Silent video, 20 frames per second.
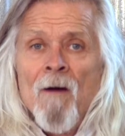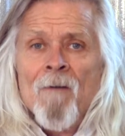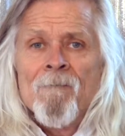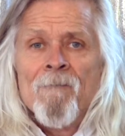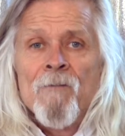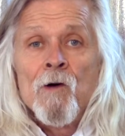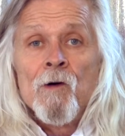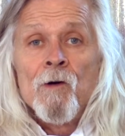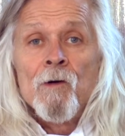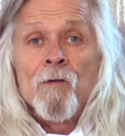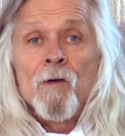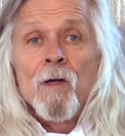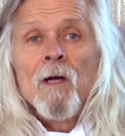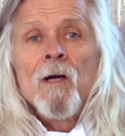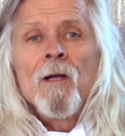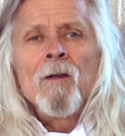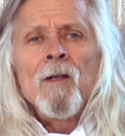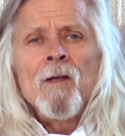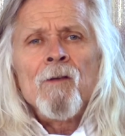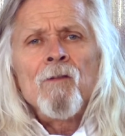First,
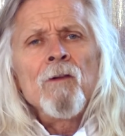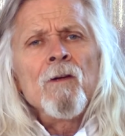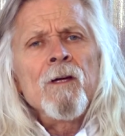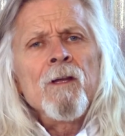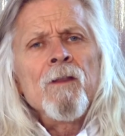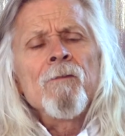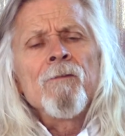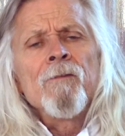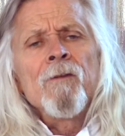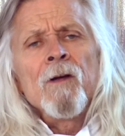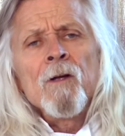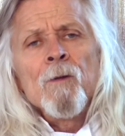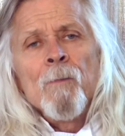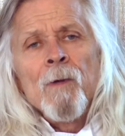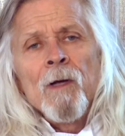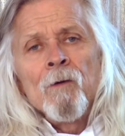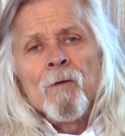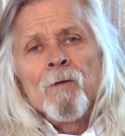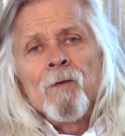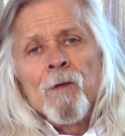let's look at the
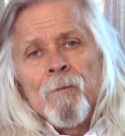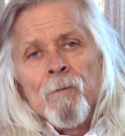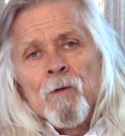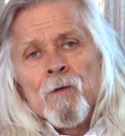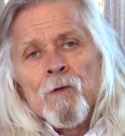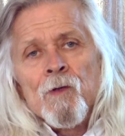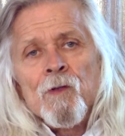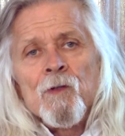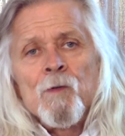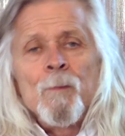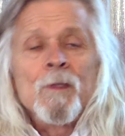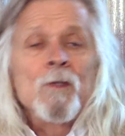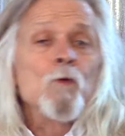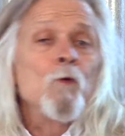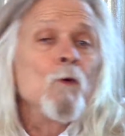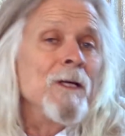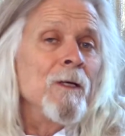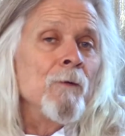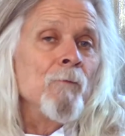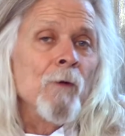fundamental differences
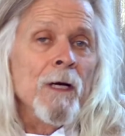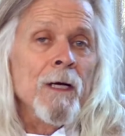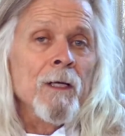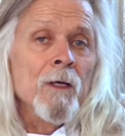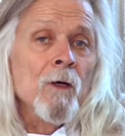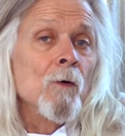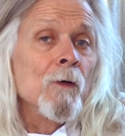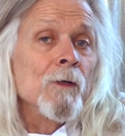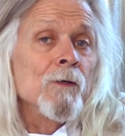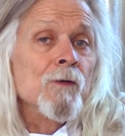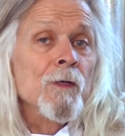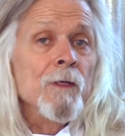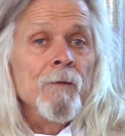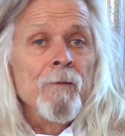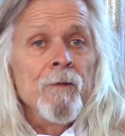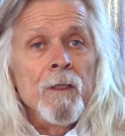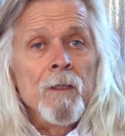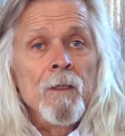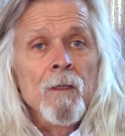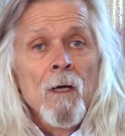between radio and
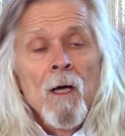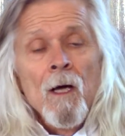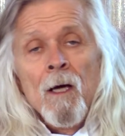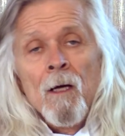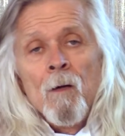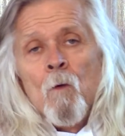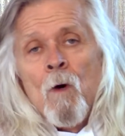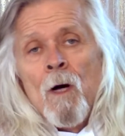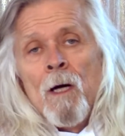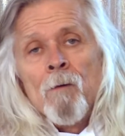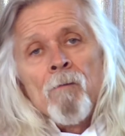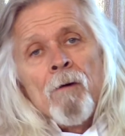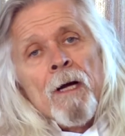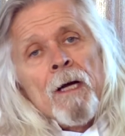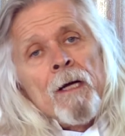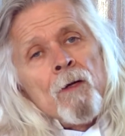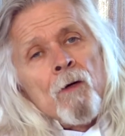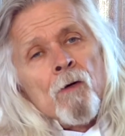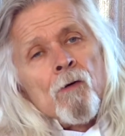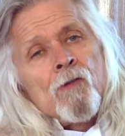TV and why
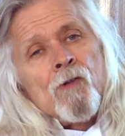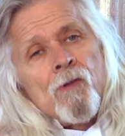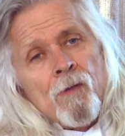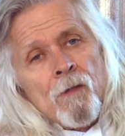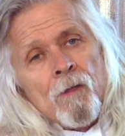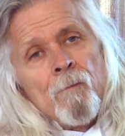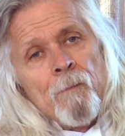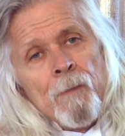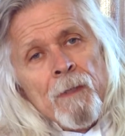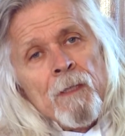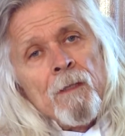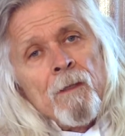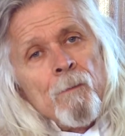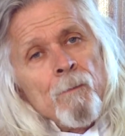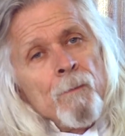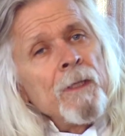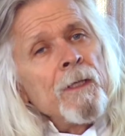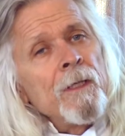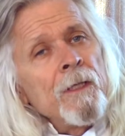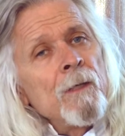radio should be the
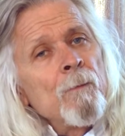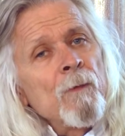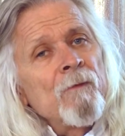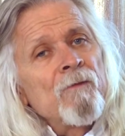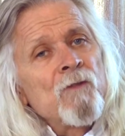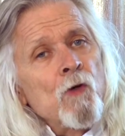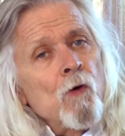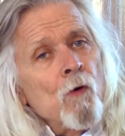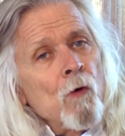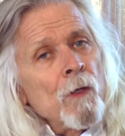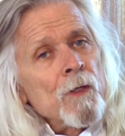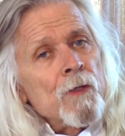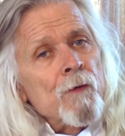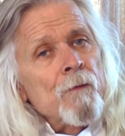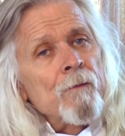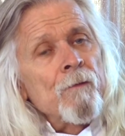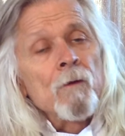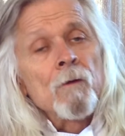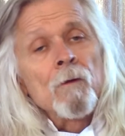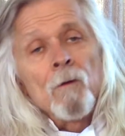medium of choice
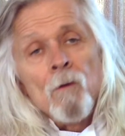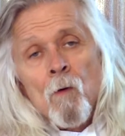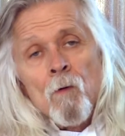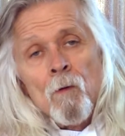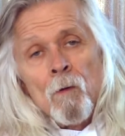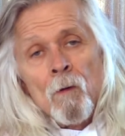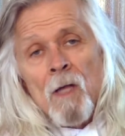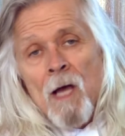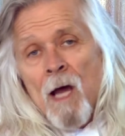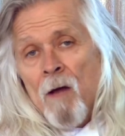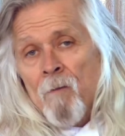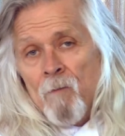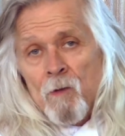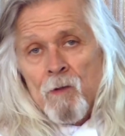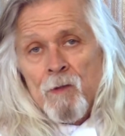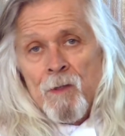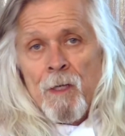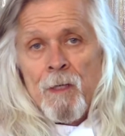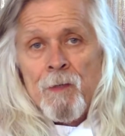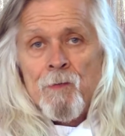for local
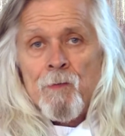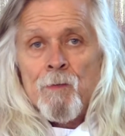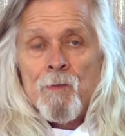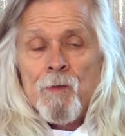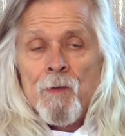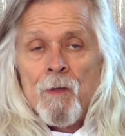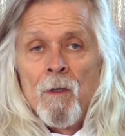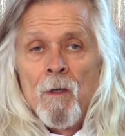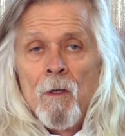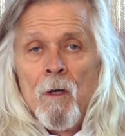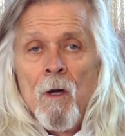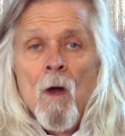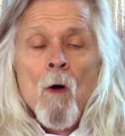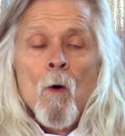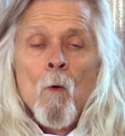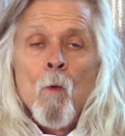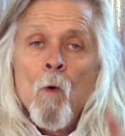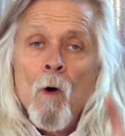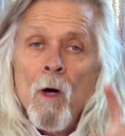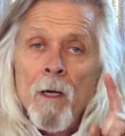advertisers.
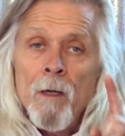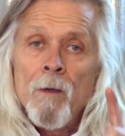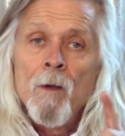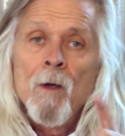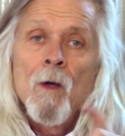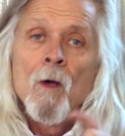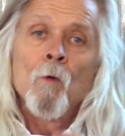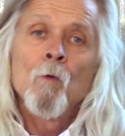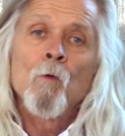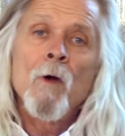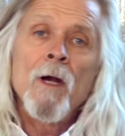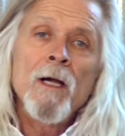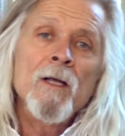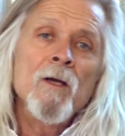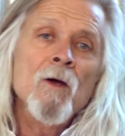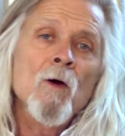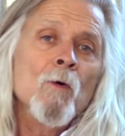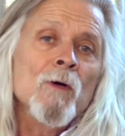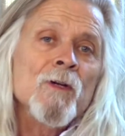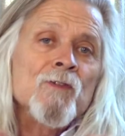1.
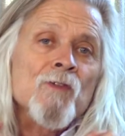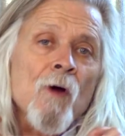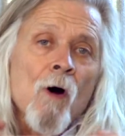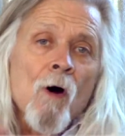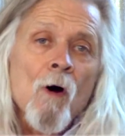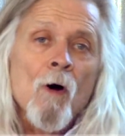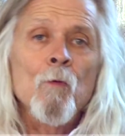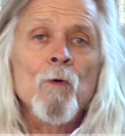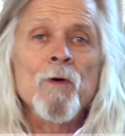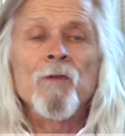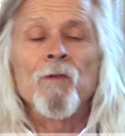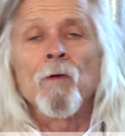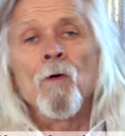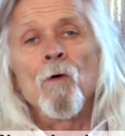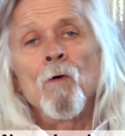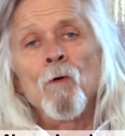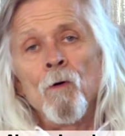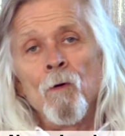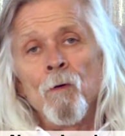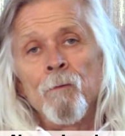Radio is always
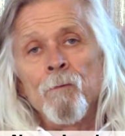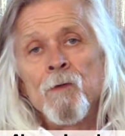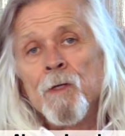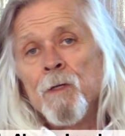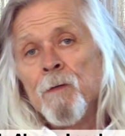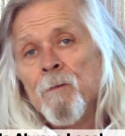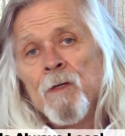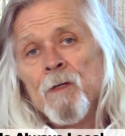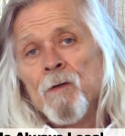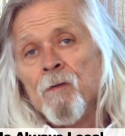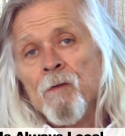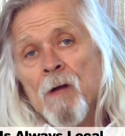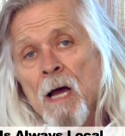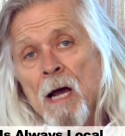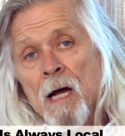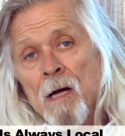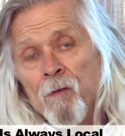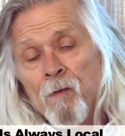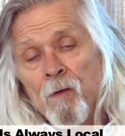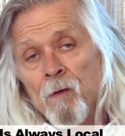local. TV is
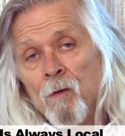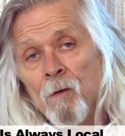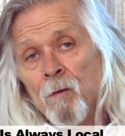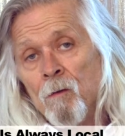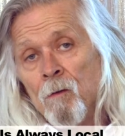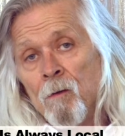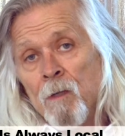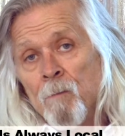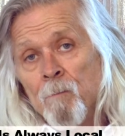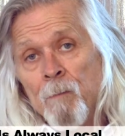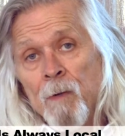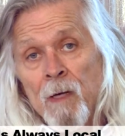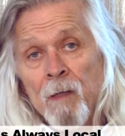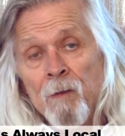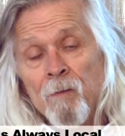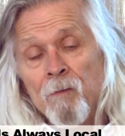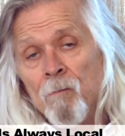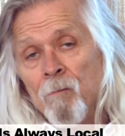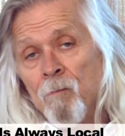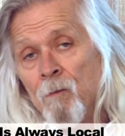national or at
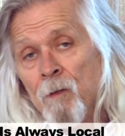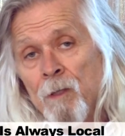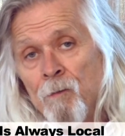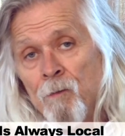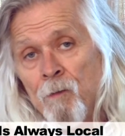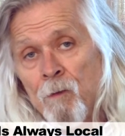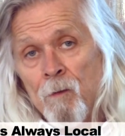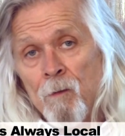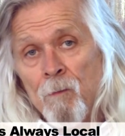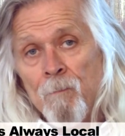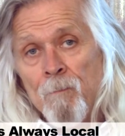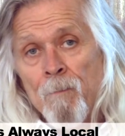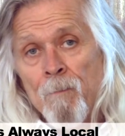best regional.